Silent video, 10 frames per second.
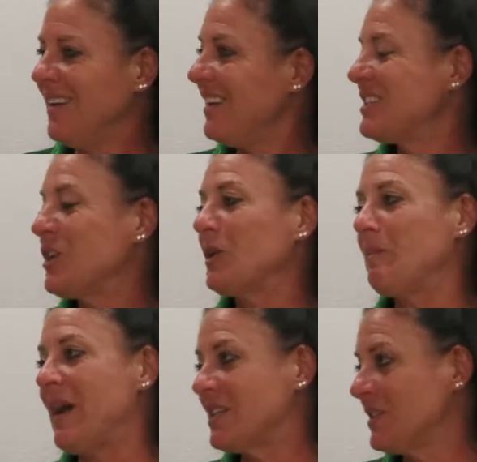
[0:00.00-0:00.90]
total
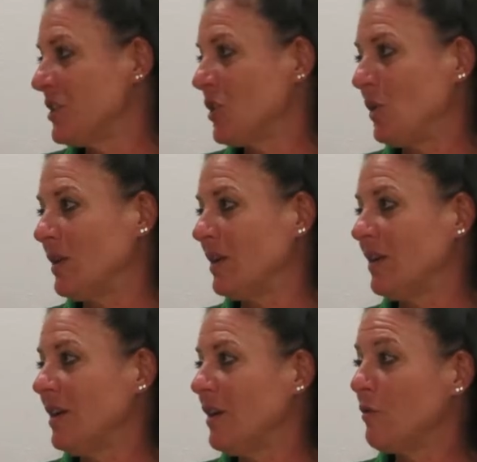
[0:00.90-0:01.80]
pat on the shoulder
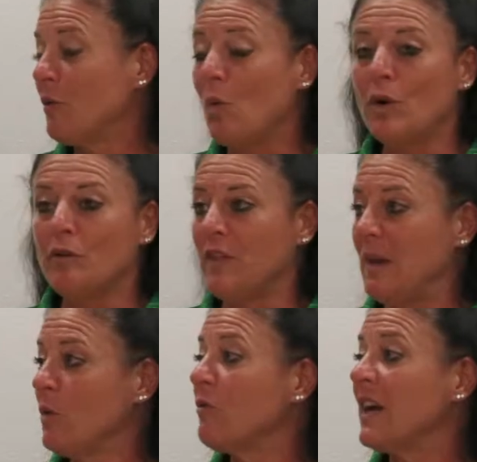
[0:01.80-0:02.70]
for all of
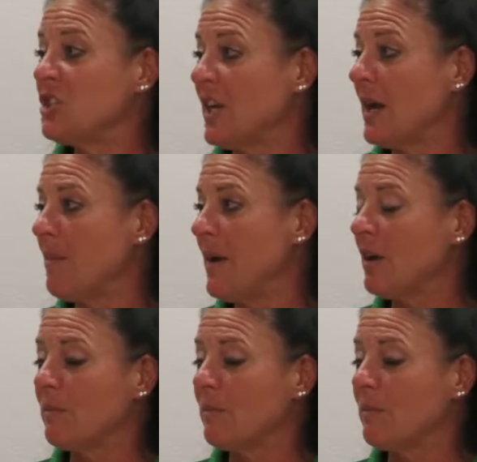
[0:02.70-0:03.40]
them who've actually come out,